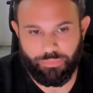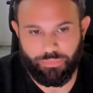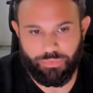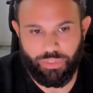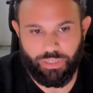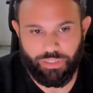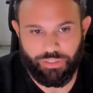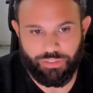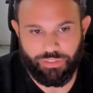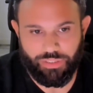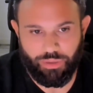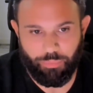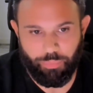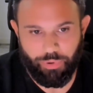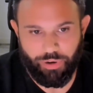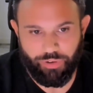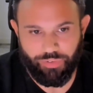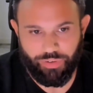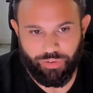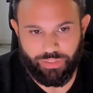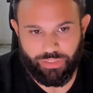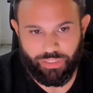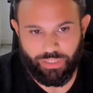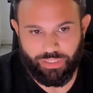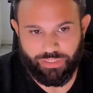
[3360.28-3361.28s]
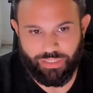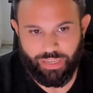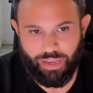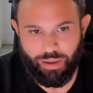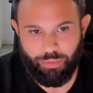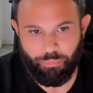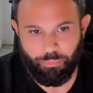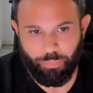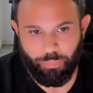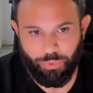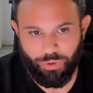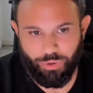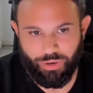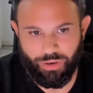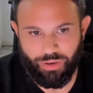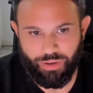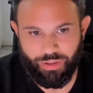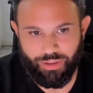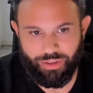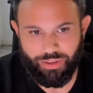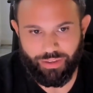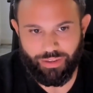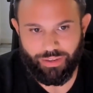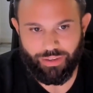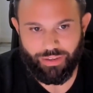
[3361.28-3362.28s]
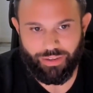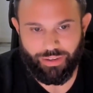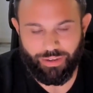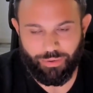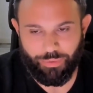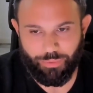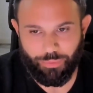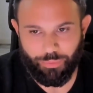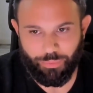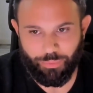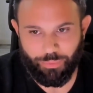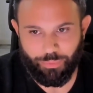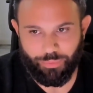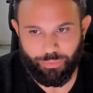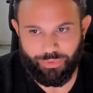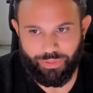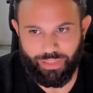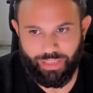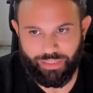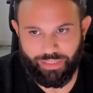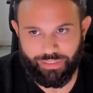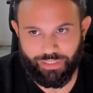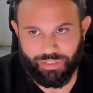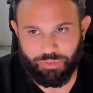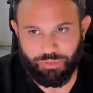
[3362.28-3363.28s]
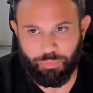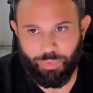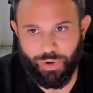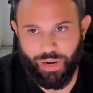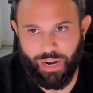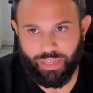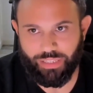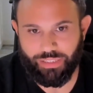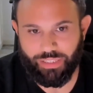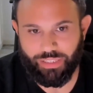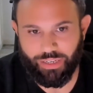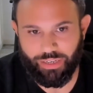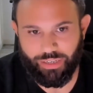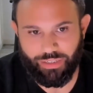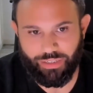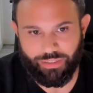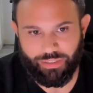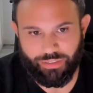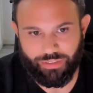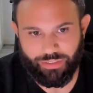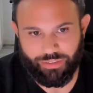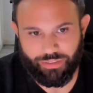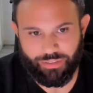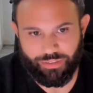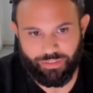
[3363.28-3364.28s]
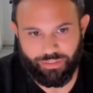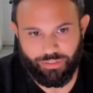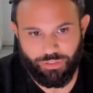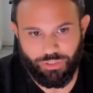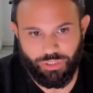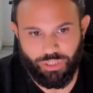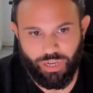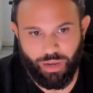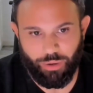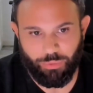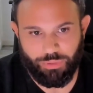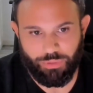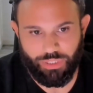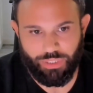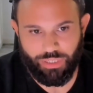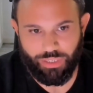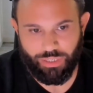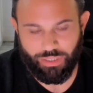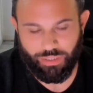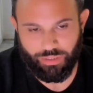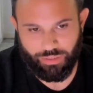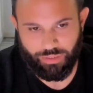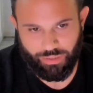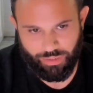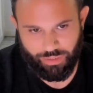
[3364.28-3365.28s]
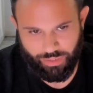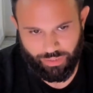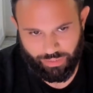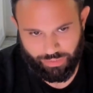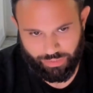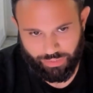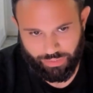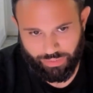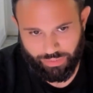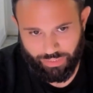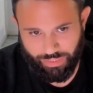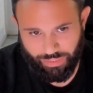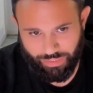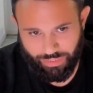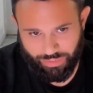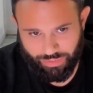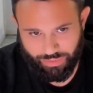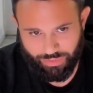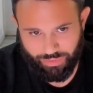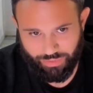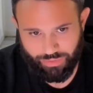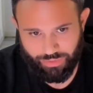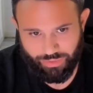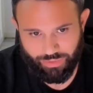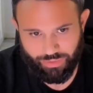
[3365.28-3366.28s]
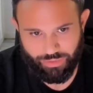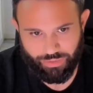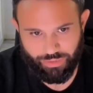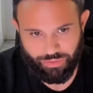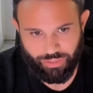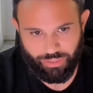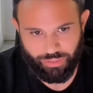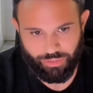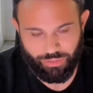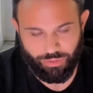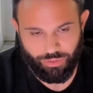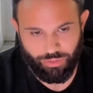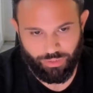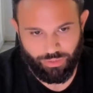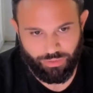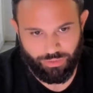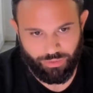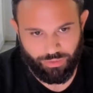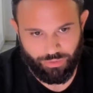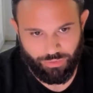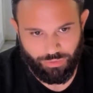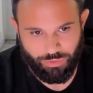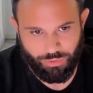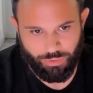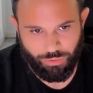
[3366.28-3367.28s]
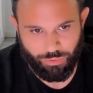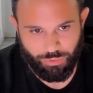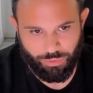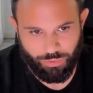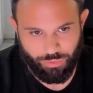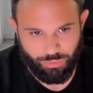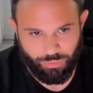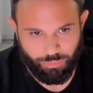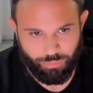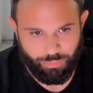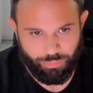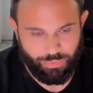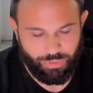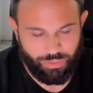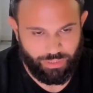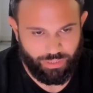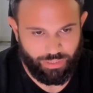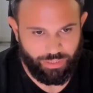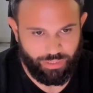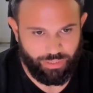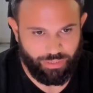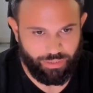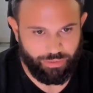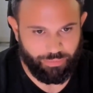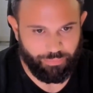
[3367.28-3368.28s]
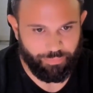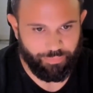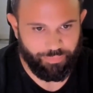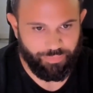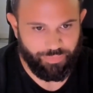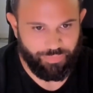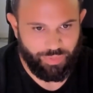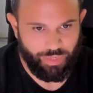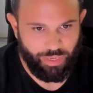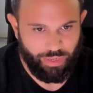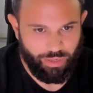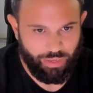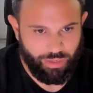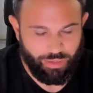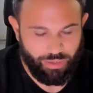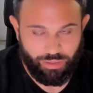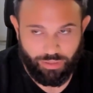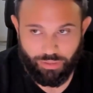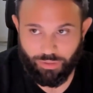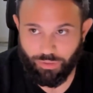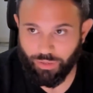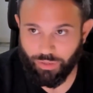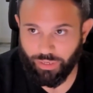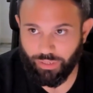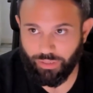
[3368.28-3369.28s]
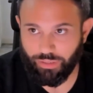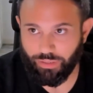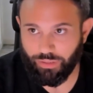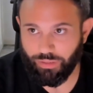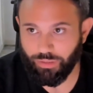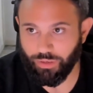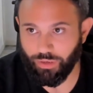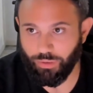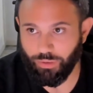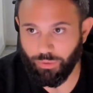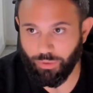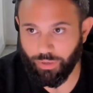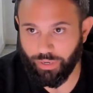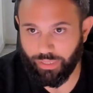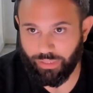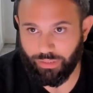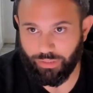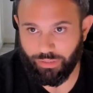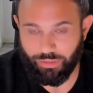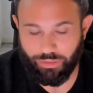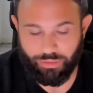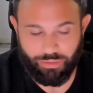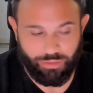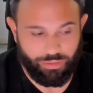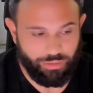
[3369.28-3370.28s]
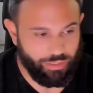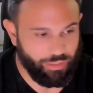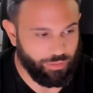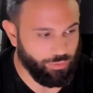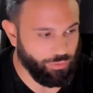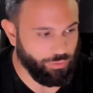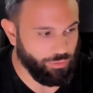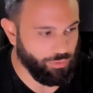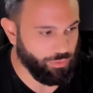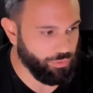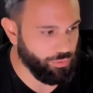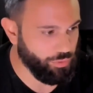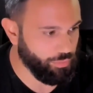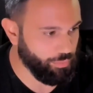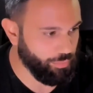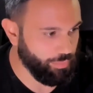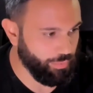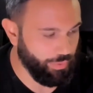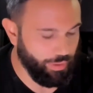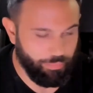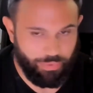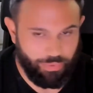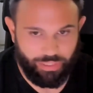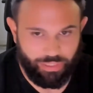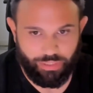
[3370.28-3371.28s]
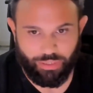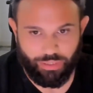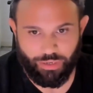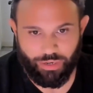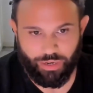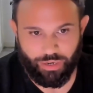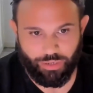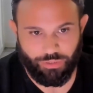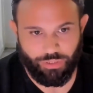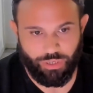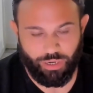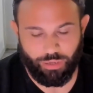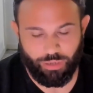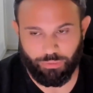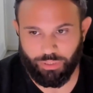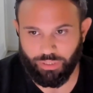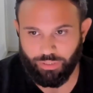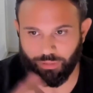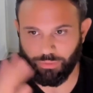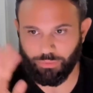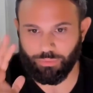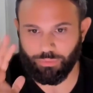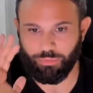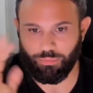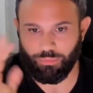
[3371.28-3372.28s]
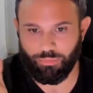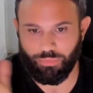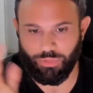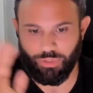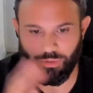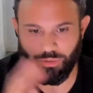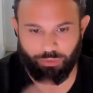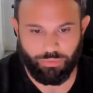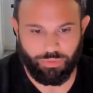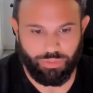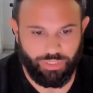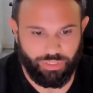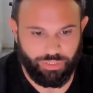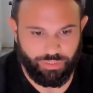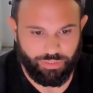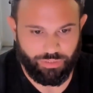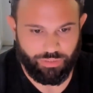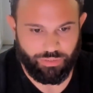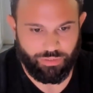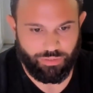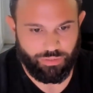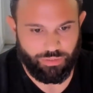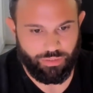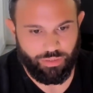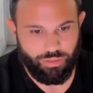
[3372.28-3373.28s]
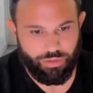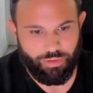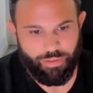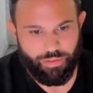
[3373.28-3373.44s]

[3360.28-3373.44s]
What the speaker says: There's a perfect example. Oh, like there's Brandon shouting at the disks, right, on YouTube. You can look at that on YouTube, like Brandon Gregg shouting to disks,